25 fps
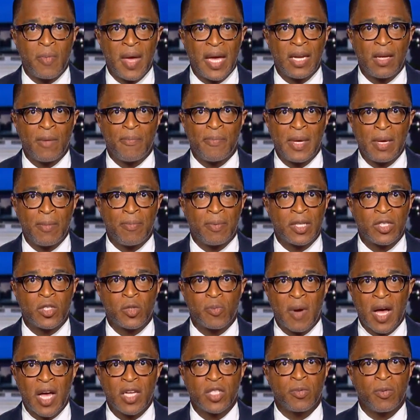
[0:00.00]
many people
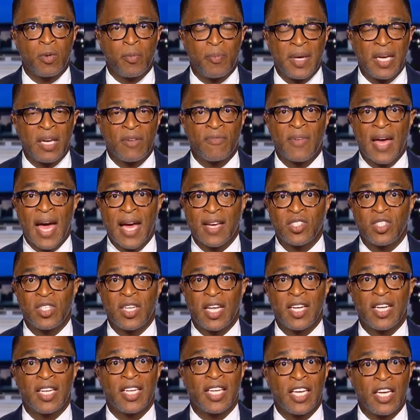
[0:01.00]
as possible being
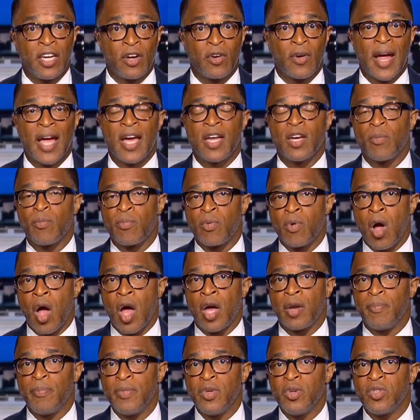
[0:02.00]
vaccinated here and
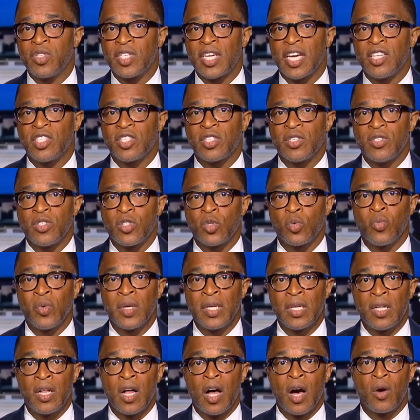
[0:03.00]
abroad, mutations
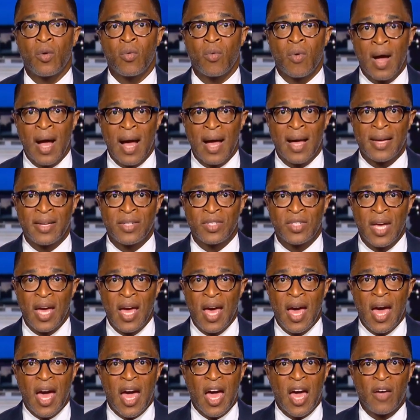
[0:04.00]
will arise.
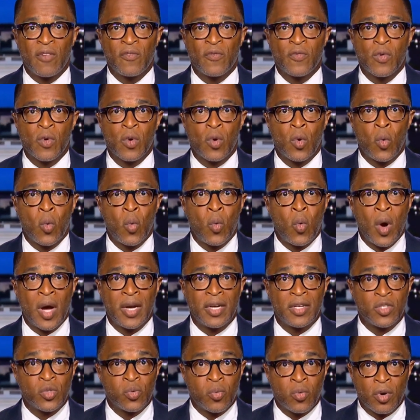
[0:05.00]
And for
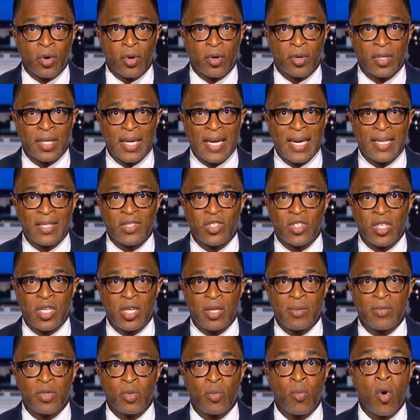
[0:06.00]
what it's worth, it
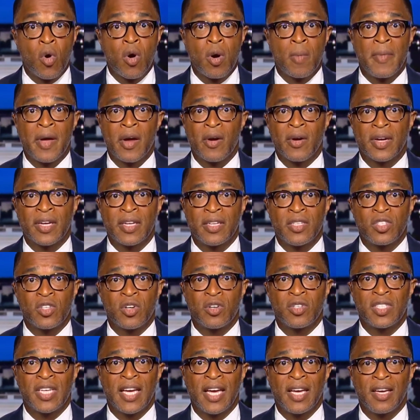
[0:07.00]
seems more Americans
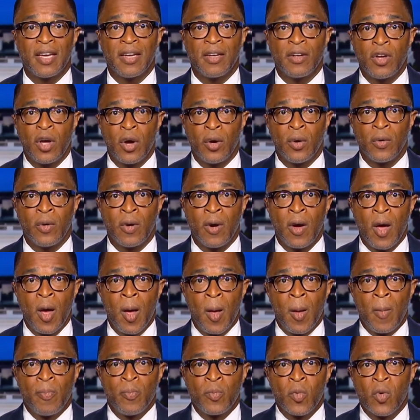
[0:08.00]
are taking note.
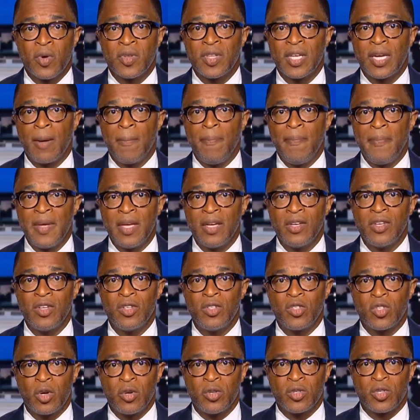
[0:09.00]
More than a
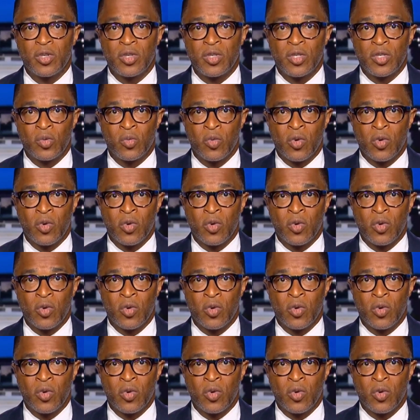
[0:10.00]
million doses